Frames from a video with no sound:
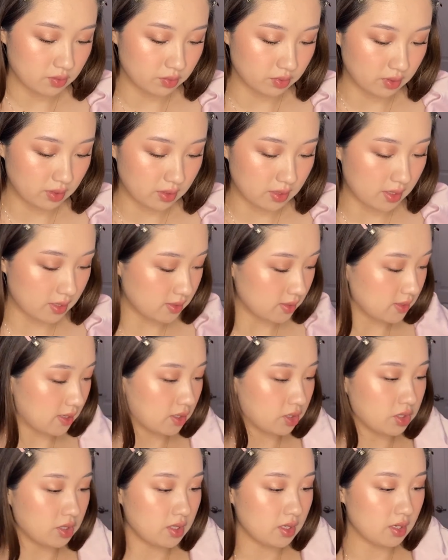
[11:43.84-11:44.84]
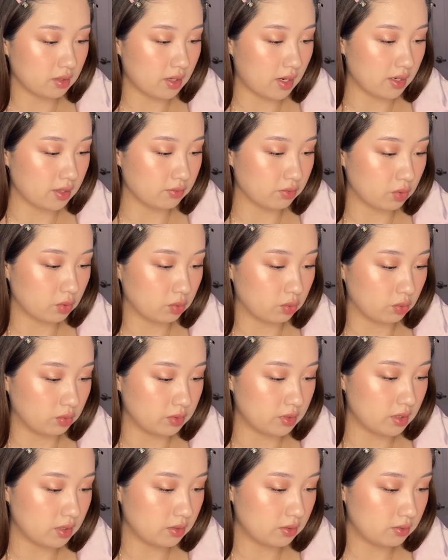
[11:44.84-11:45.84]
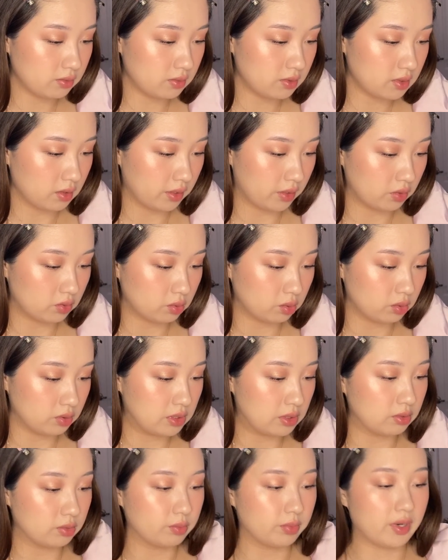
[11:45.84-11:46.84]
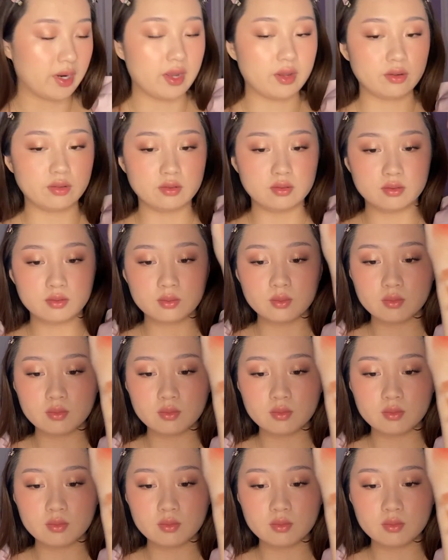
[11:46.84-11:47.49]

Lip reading: really nice. It's actually kind of cool toned, like a cool toned brown.